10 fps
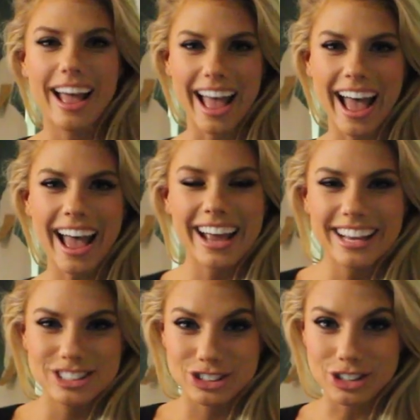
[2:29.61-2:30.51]

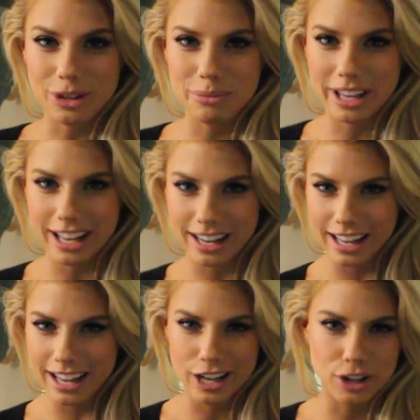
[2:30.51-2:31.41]
Hi, it's Charlotte
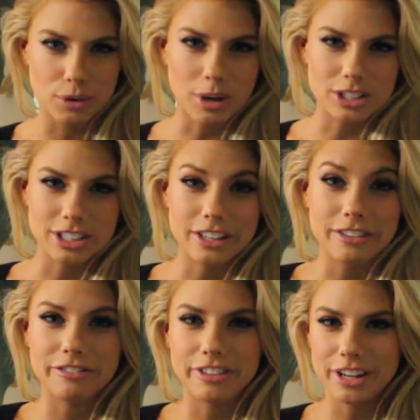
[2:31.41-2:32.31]
McKinney, and you're watching
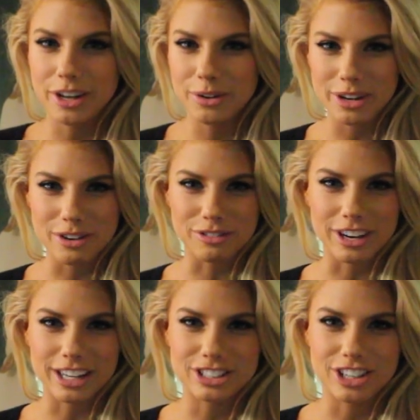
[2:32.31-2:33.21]
Convino and
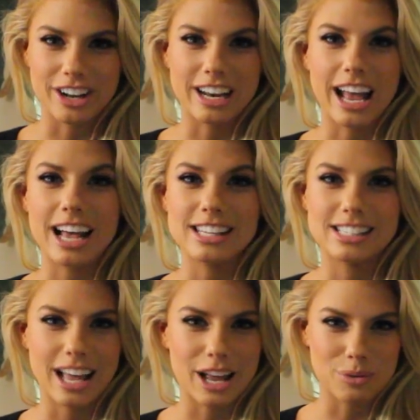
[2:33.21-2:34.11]
Rich on
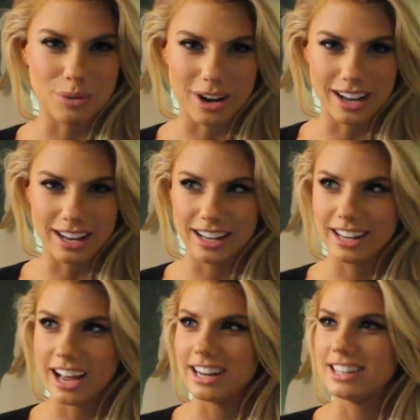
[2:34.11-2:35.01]
SNY.
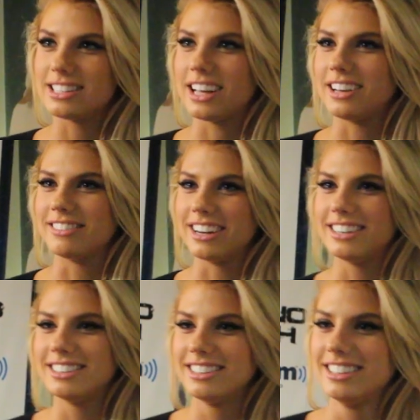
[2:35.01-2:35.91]
I didn't say it right.
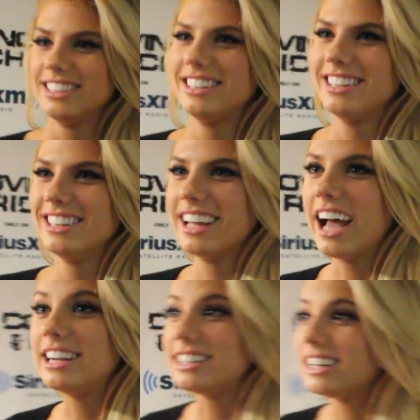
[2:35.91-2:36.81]
No, you did.
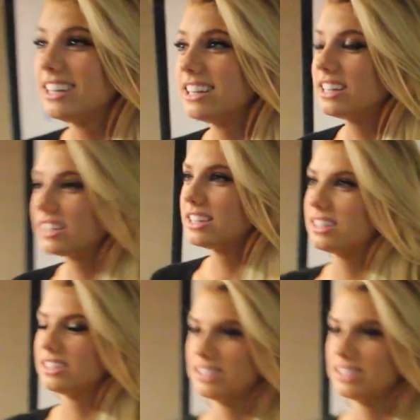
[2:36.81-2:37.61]
I did? Yeah.